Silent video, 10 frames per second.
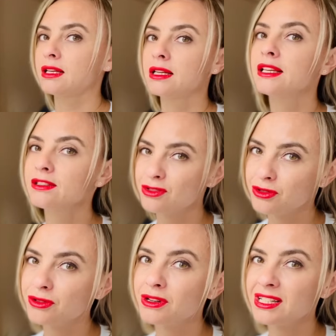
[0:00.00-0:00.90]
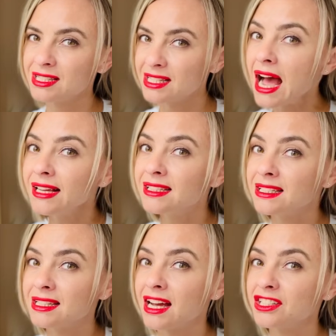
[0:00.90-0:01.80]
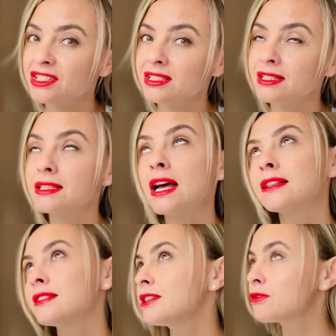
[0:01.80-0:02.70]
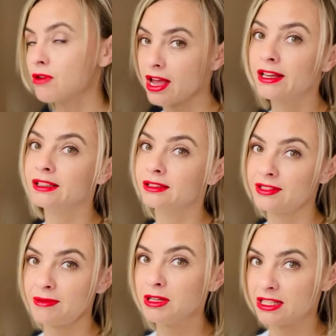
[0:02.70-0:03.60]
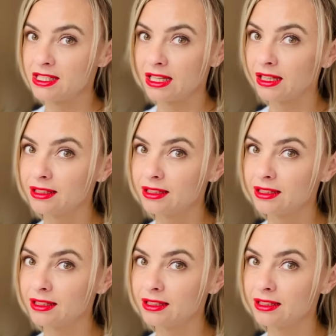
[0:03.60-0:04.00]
enduring side discussions that derail the meeting.